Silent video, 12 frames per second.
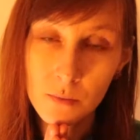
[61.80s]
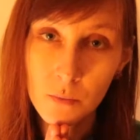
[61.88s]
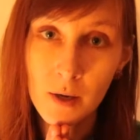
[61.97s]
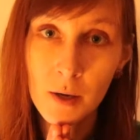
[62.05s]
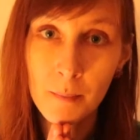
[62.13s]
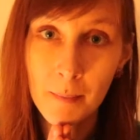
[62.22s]

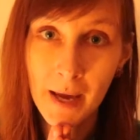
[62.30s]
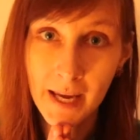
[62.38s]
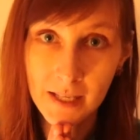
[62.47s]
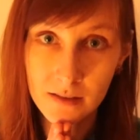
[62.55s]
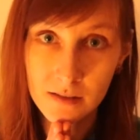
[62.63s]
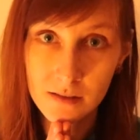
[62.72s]
were
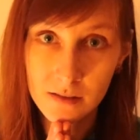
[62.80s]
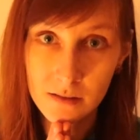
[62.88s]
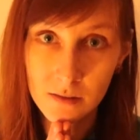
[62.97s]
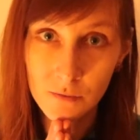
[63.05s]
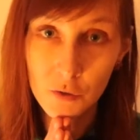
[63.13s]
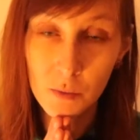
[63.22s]
made
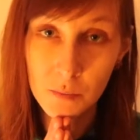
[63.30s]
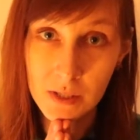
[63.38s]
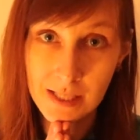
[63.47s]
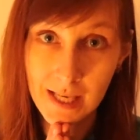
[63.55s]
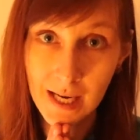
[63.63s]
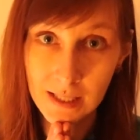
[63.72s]
from
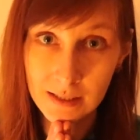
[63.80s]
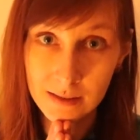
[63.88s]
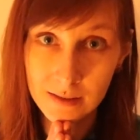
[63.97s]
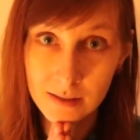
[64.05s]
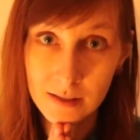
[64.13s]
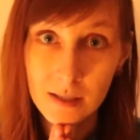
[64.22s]

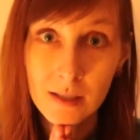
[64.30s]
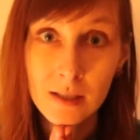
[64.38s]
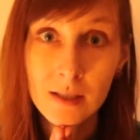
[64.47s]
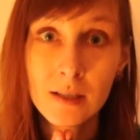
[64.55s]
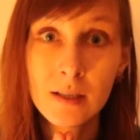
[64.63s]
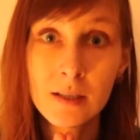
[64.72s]
recycled
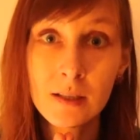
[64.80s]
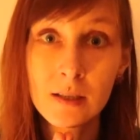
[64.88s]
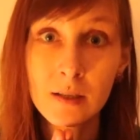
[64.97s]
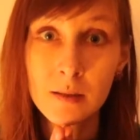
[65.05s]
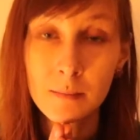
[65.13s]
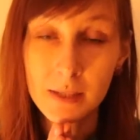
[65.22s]

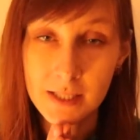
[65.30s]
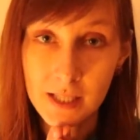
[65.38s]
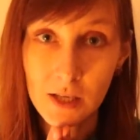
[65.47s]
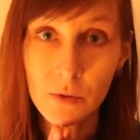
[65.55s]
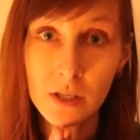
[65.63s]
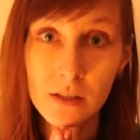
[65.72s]

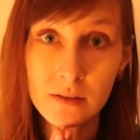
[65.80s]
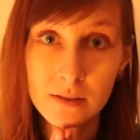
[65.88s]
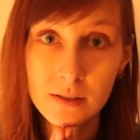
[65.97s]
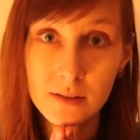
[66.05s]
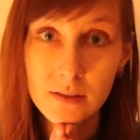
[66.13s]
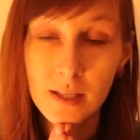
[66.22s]

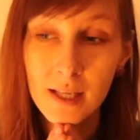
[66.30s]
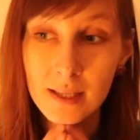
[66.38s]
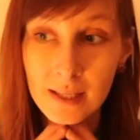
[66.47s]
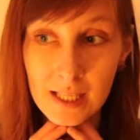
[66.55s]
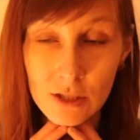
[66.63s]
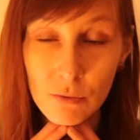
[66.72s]
materials,
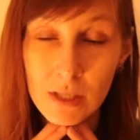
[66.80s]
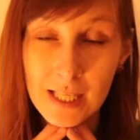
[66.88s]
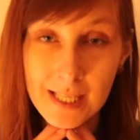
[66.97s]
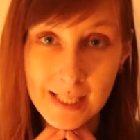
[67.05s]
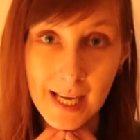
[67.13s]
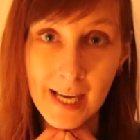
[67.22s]
and that's
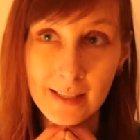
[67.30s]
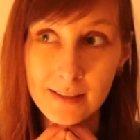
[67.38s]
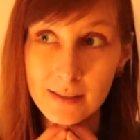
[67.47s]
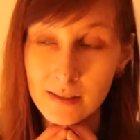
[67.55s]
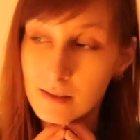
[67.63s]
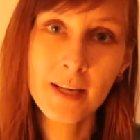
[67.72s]
really sad.
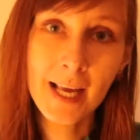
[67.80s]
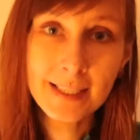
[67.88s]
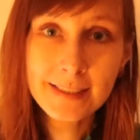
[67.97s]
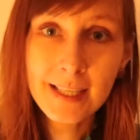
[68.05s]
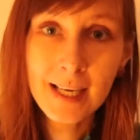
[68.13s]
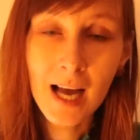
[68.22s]
The
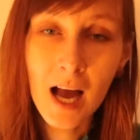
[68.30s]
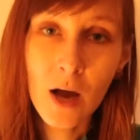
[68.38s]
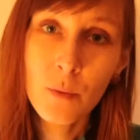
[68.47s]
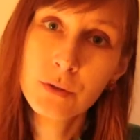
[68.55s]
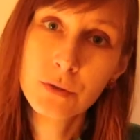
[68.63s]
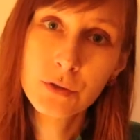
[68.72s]
next thing
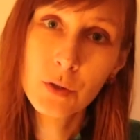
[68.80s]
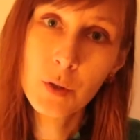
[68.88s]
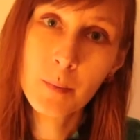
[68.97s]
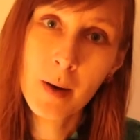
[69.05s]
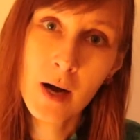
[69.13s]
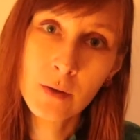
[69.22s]
I want to talk
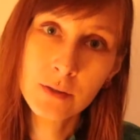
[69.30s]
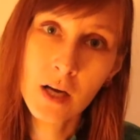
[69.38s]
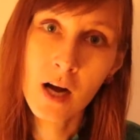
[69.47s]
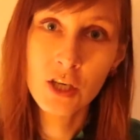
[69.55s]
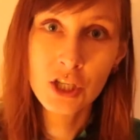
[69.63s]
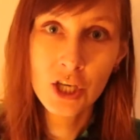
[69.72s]
about
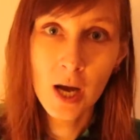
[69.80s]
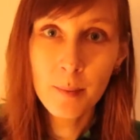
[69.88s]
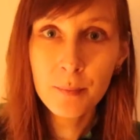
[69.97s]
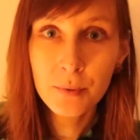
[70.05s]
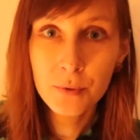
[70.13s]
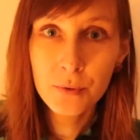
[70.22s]
are
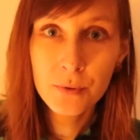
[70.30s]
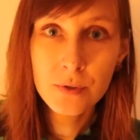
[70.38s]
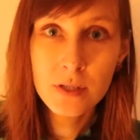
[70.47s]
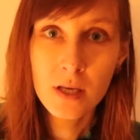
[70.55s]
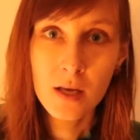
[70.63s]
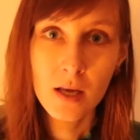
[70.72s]

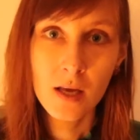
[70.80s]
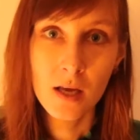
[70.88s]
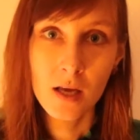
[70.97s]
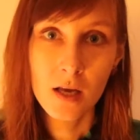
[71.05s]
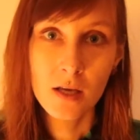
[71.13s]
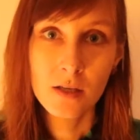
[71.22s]
shampoos,
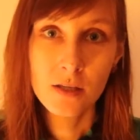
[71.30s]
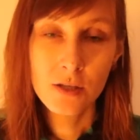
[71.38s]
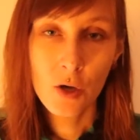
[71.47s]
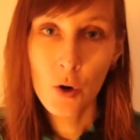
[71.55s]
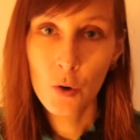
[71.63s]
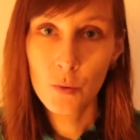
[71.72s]

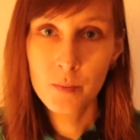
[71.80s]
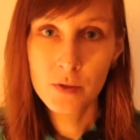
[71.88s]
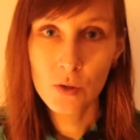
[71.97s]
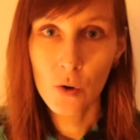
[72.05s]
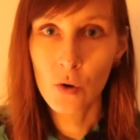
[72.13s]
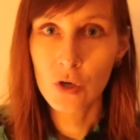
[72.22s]

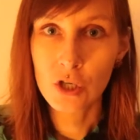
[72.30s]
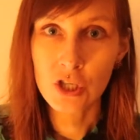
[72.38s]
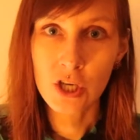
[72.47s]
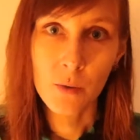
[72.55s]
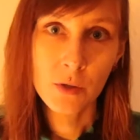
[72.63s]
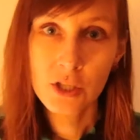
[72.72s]
soaps or
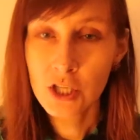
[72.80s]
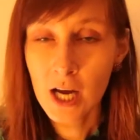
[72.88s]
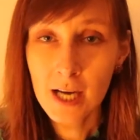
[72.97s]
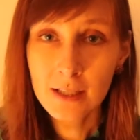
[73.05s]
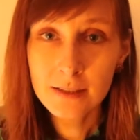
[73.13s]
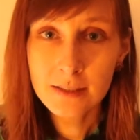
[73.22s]
shower
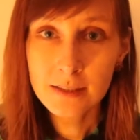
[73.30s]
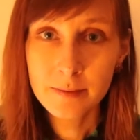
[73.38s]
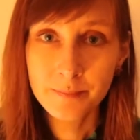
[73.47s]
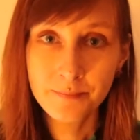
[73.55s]
gels.